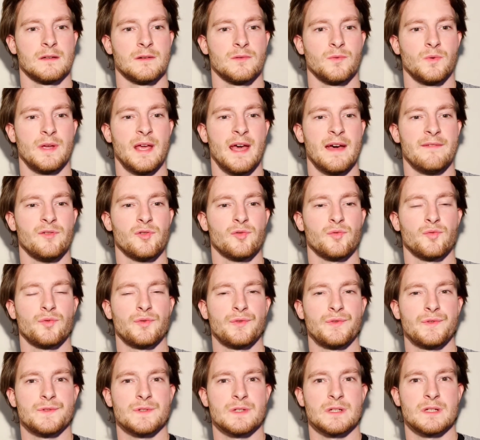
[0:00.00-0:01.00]
We have a
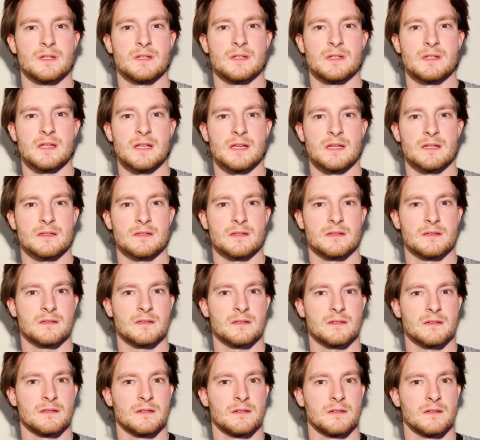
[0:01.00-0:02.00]
root in
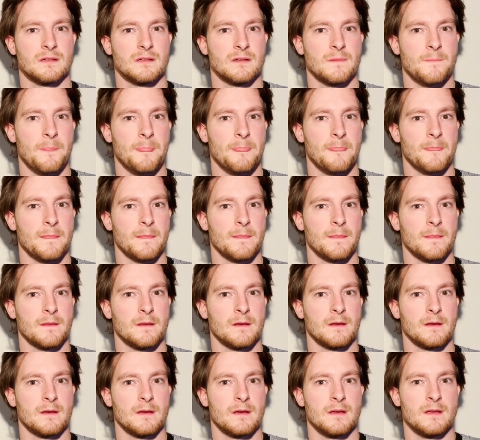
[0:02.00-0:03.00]
nascent.
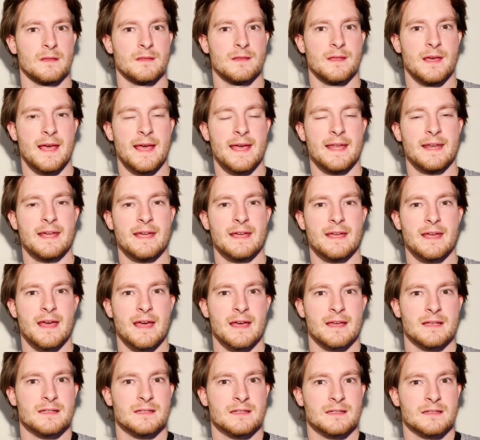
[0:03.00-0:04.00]
The
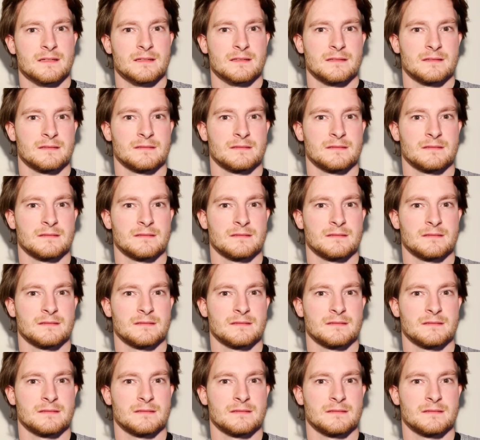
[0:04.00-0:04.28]
NAS